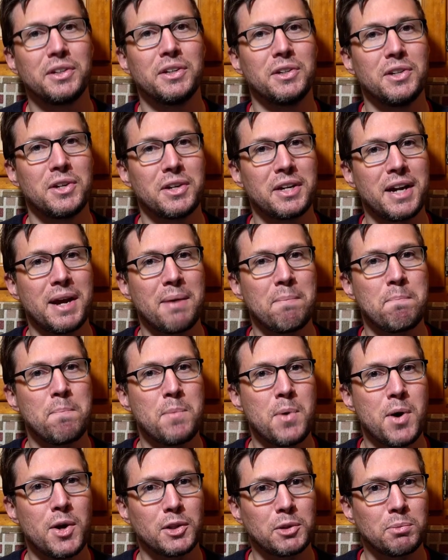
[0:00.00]
You're looking at
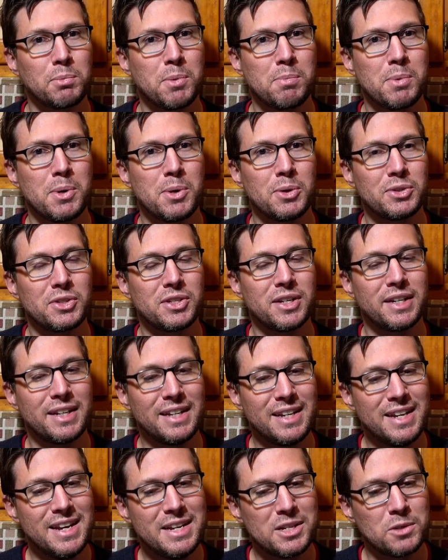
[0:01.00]
multiple bolts and
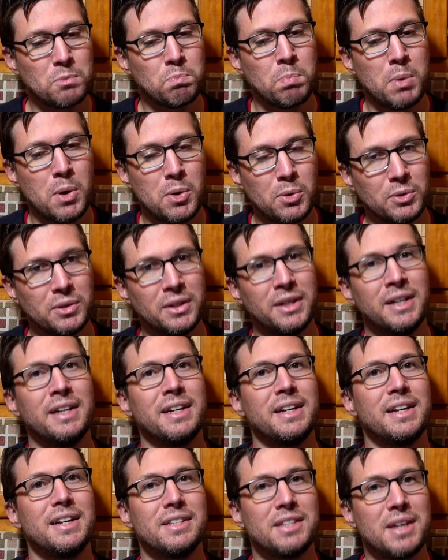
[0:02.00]
each bolt
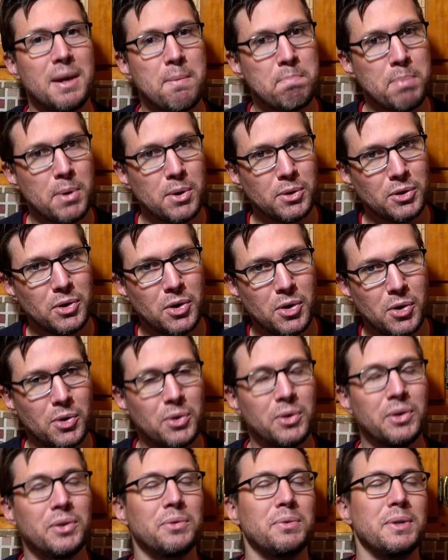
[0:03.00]
is a bolt
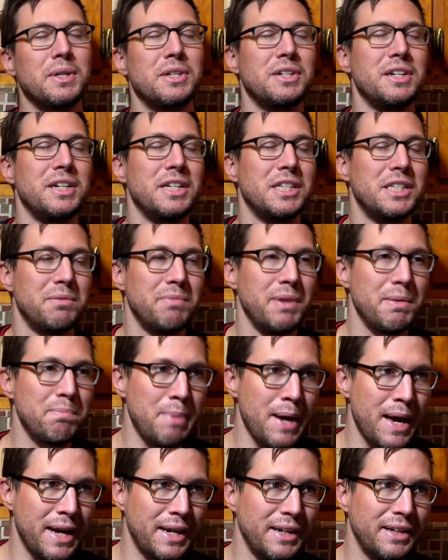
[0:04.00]
hole, which needs to be
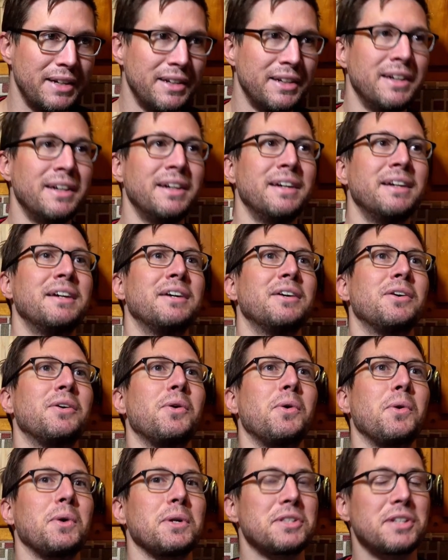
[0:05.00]
bedded
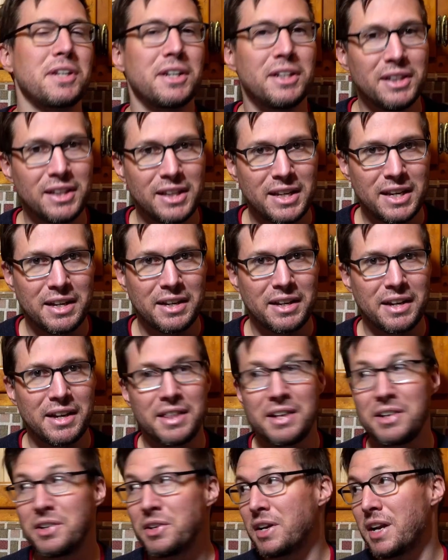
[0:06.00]
or it's gonna leak.
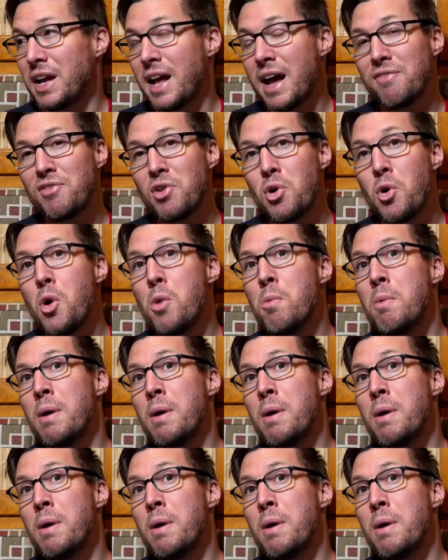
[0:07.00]
And then you're gonna have a whole